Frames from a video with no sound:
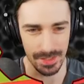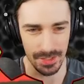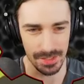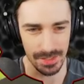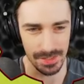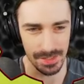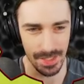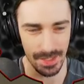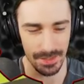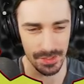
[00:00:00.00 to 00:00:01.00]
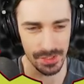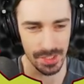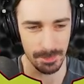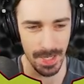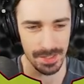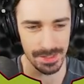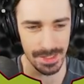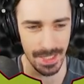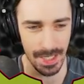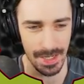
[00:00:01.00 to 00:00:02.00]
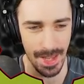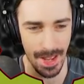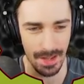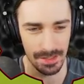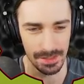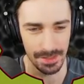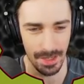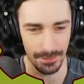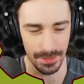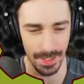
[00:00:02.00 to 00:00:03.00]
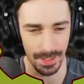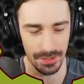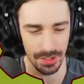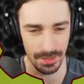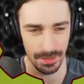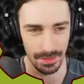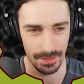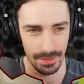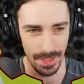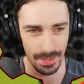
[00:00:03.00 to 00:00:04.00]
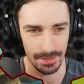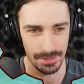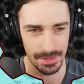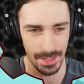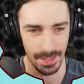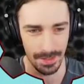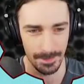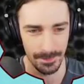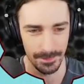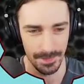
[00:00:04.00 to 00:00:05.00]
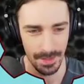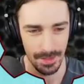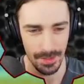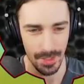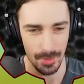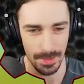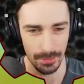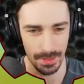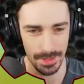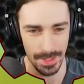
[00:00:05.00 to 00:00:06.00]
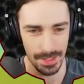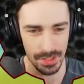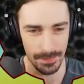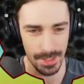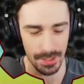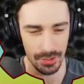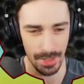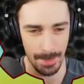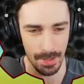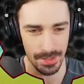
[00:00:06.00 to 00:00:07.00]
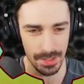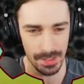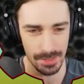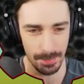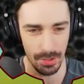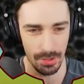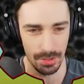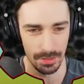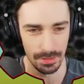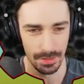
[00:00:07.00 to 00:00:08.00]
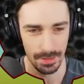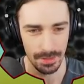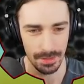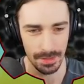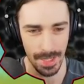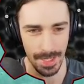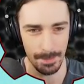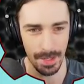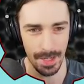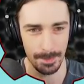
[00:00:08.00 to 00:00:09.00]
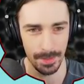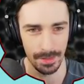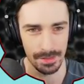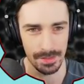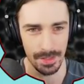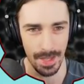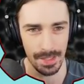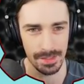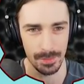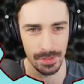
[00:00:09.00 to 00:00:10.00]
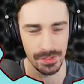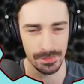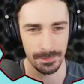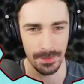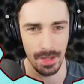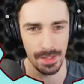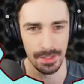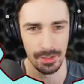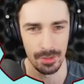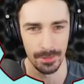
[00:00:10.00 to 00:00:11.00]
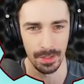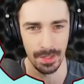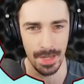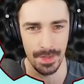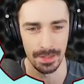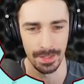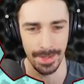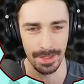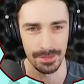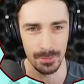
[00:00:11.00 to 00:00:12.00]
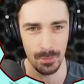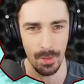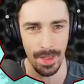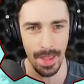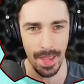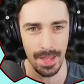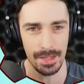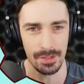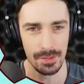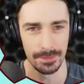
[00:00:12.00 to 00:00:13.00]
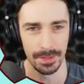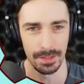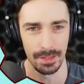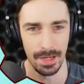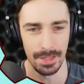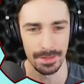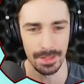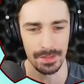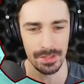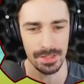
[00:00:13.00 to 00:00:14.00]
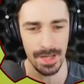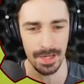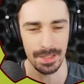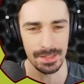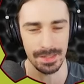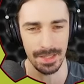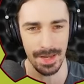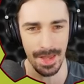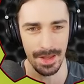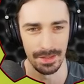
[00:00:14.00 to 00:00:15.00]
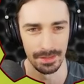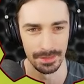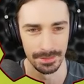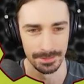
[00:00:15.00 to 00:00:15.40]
there's this uh, there's this pesky canal off the edge here, and oh, um, oh, no. it would be really nice if I could grab onto this pole climb up it as it was falling over and then land way over on the other side of this canal.